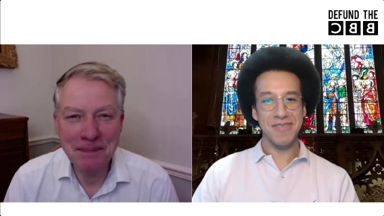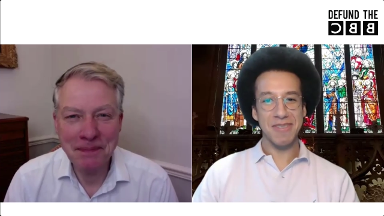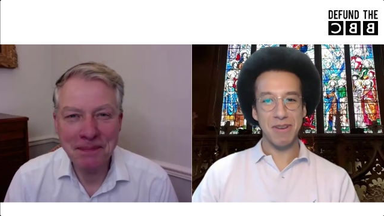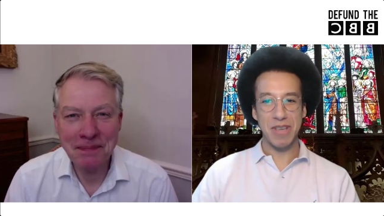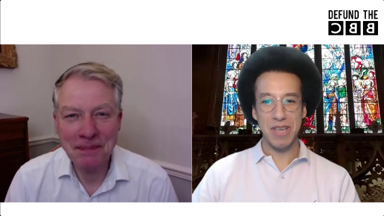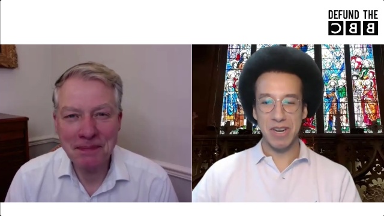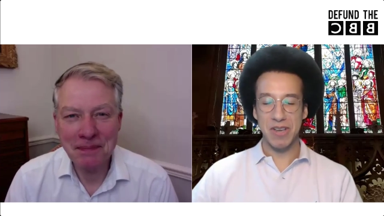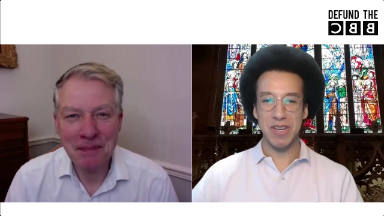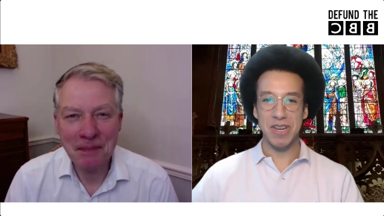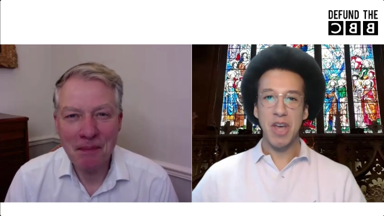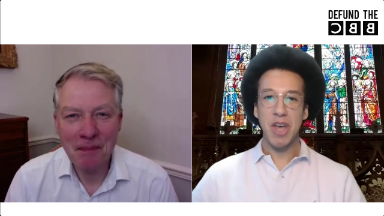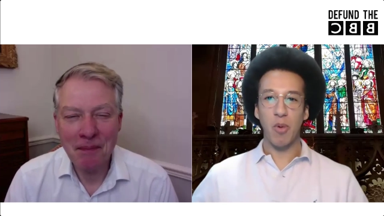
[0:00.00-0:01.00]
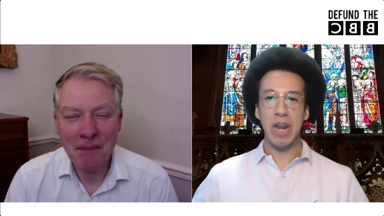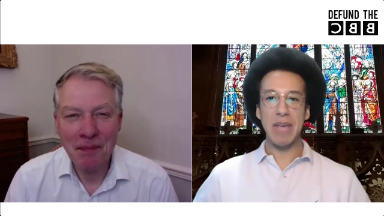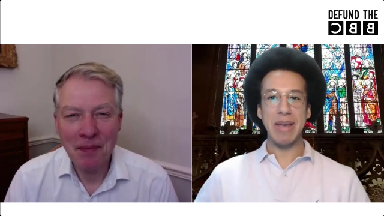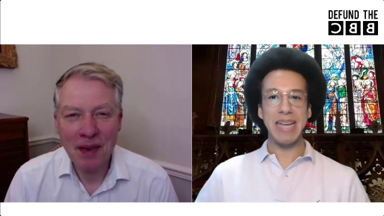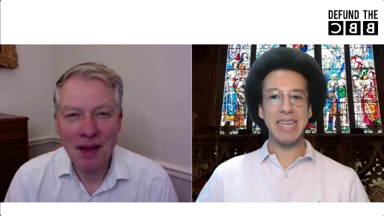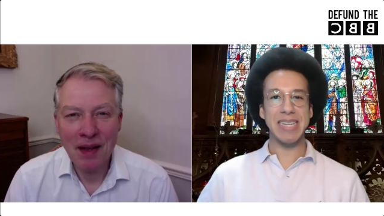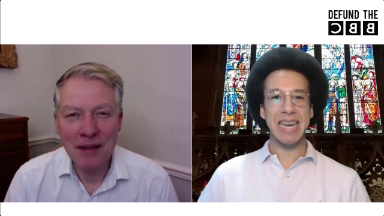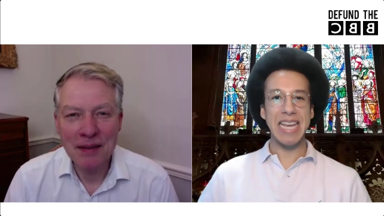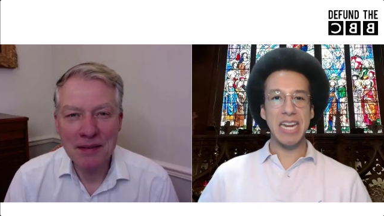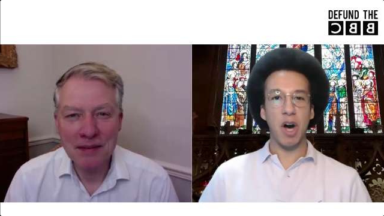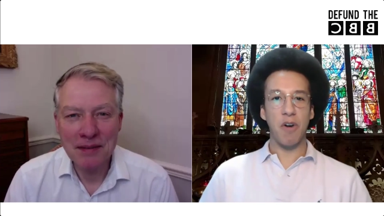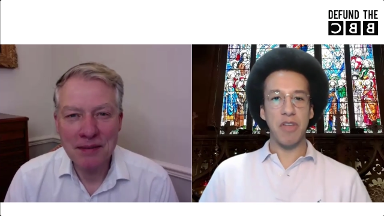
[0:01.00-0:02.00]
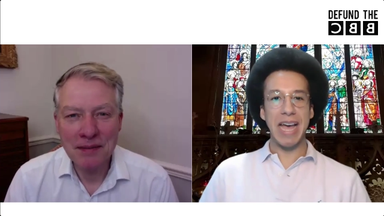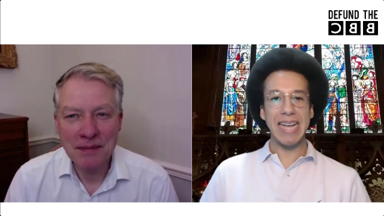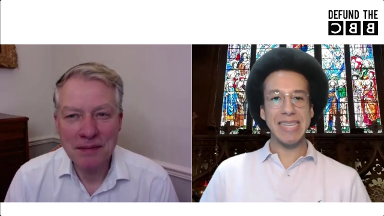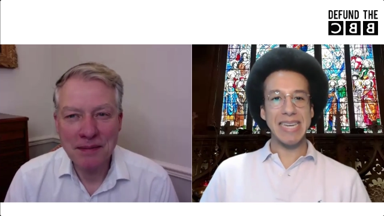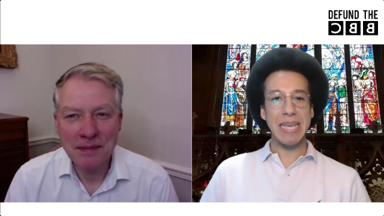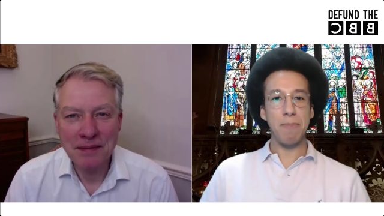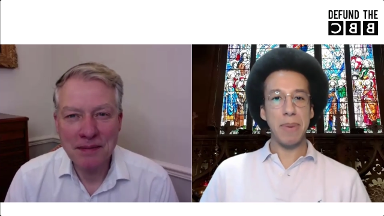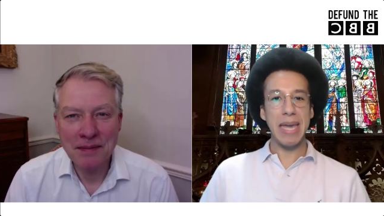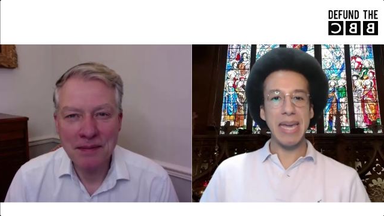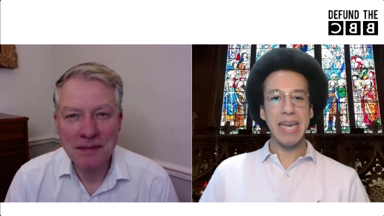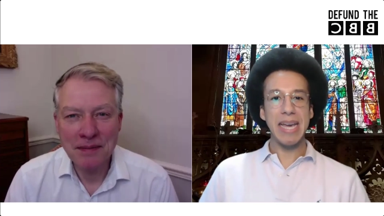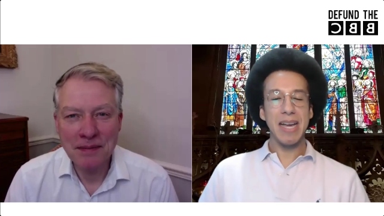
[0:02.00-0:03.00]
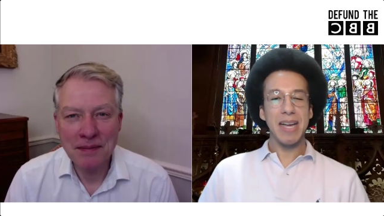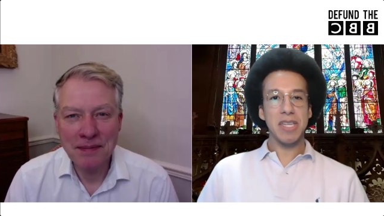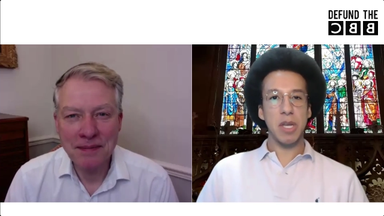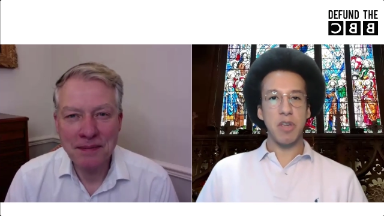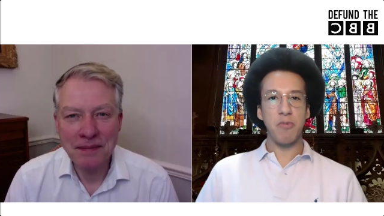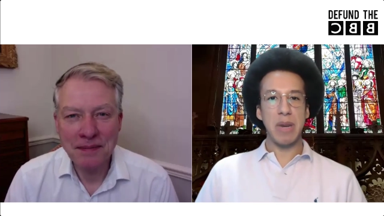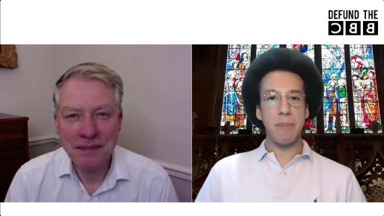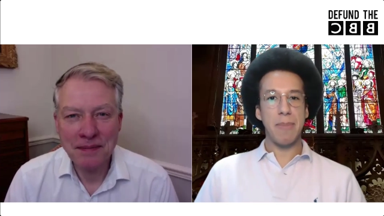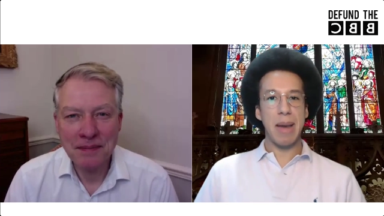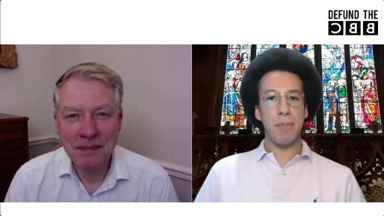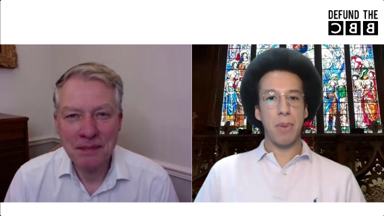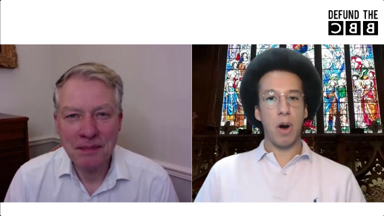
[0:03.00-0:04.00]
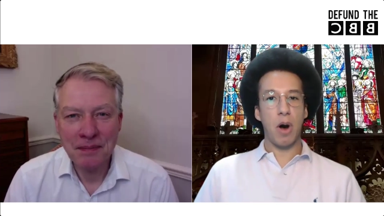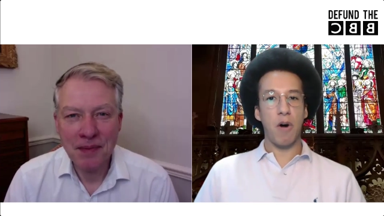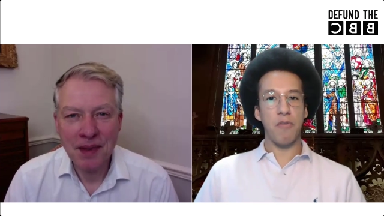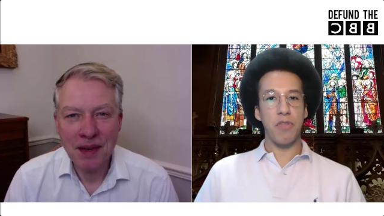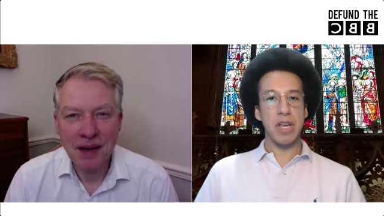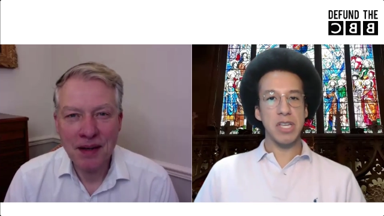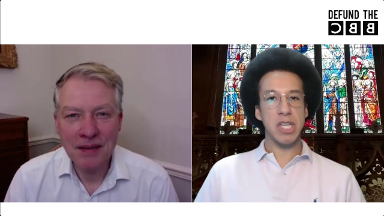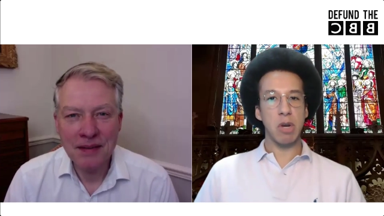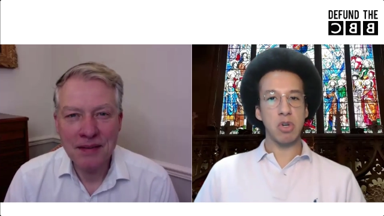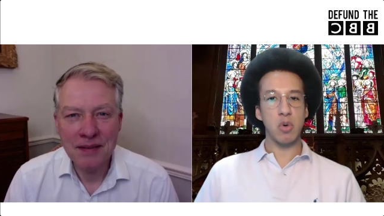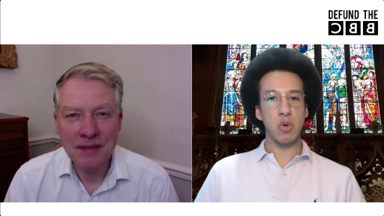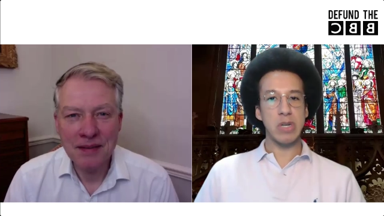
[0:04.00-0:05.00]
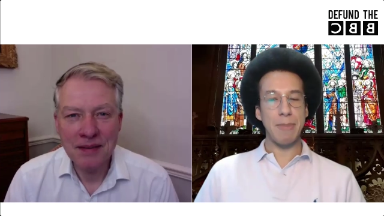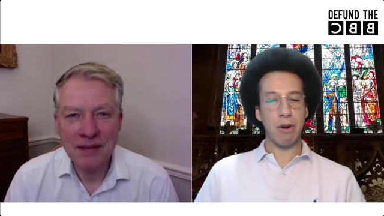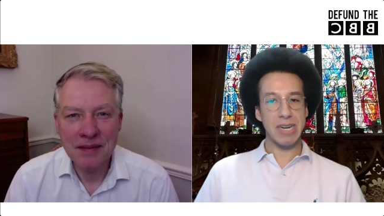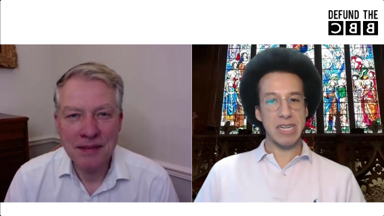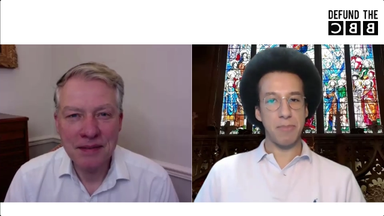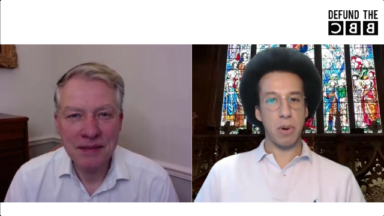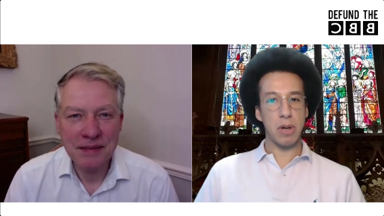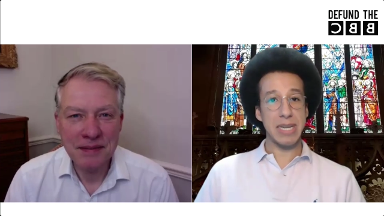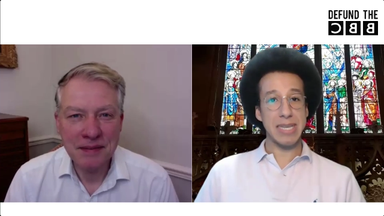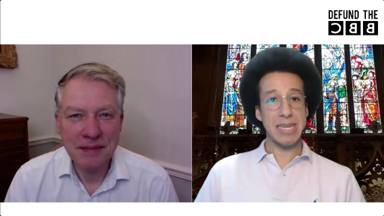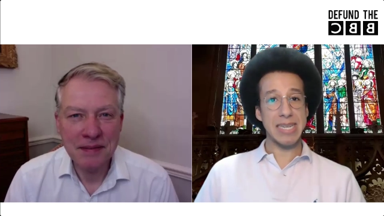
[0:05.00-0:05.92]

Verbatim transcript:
Speaker 1: Good, good. William is leader of the S D P. So you've been a member of the Social Democratic Party since